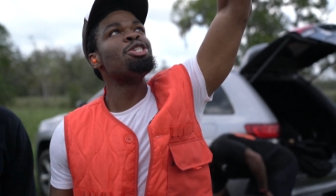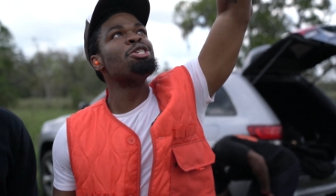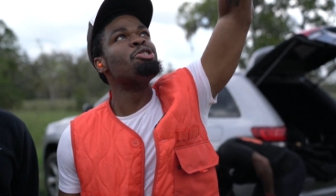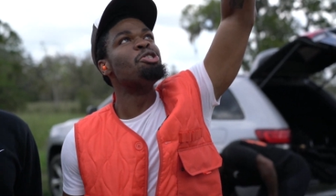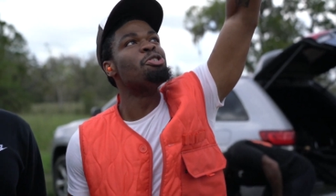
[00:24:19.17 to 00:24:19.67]

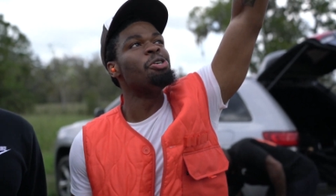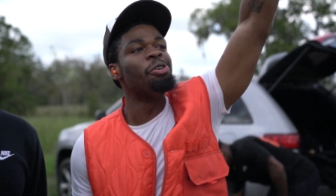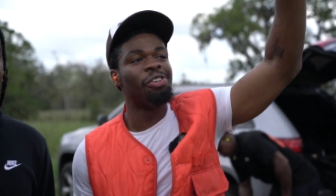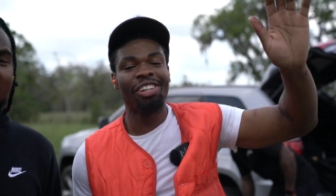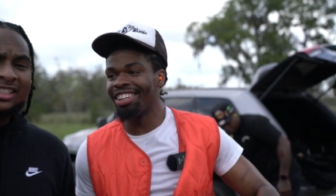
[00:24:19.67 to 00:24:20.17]
That's the gun
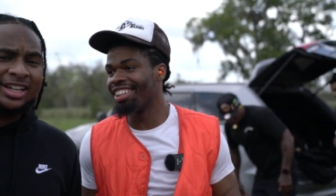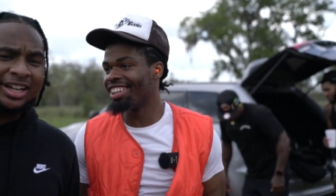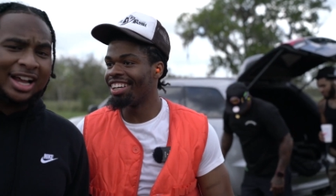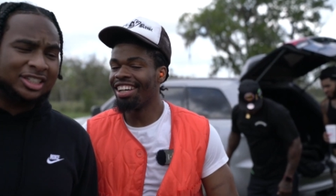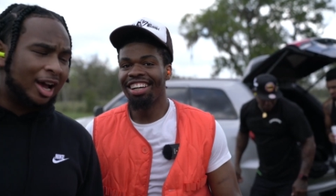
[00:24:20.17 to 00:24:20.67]
that fifty-six
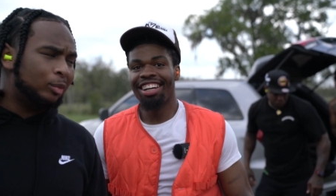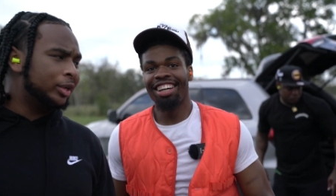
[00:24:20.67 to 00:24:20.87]
got shot